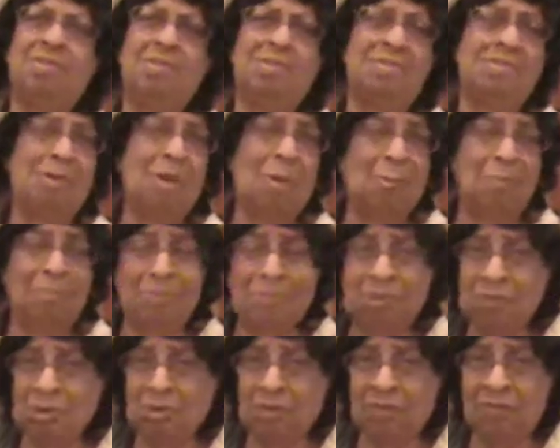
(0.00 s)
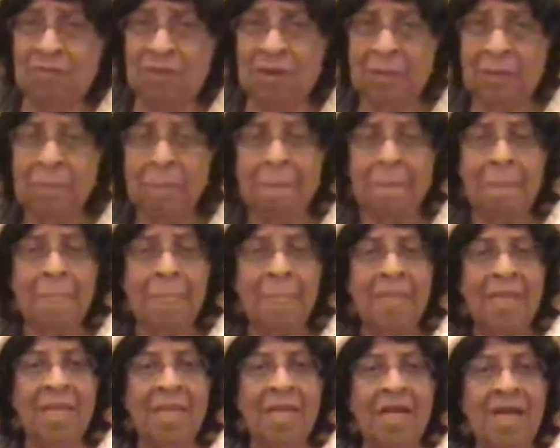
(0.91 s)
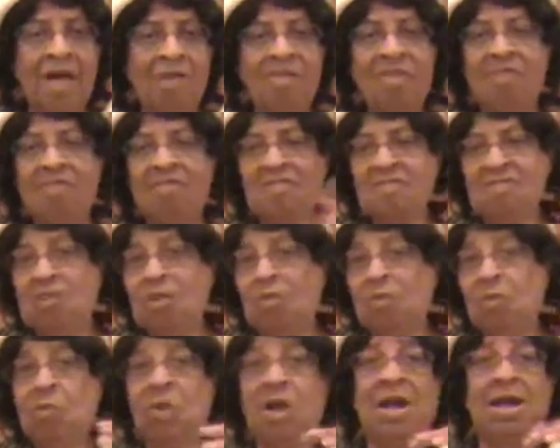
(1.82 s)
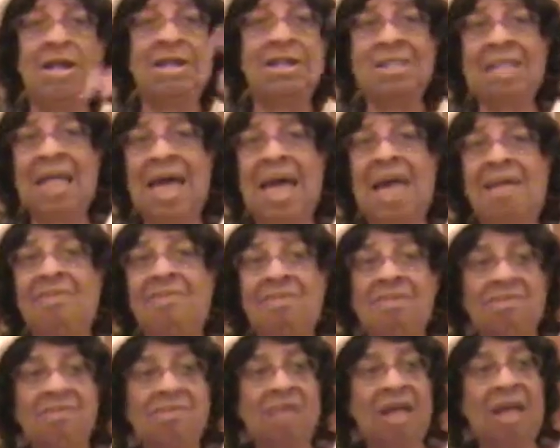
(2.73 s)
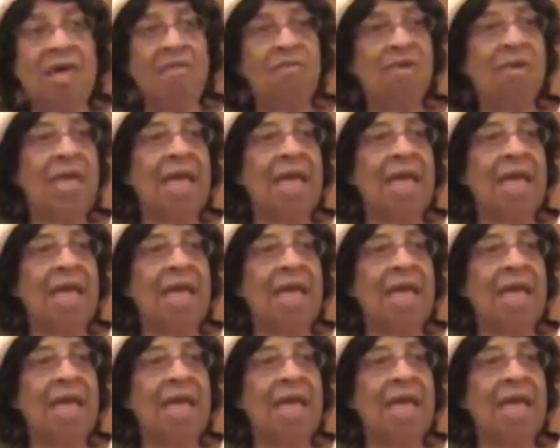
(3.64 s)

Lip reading: just so beautiful. All this silverware and glass and stuff.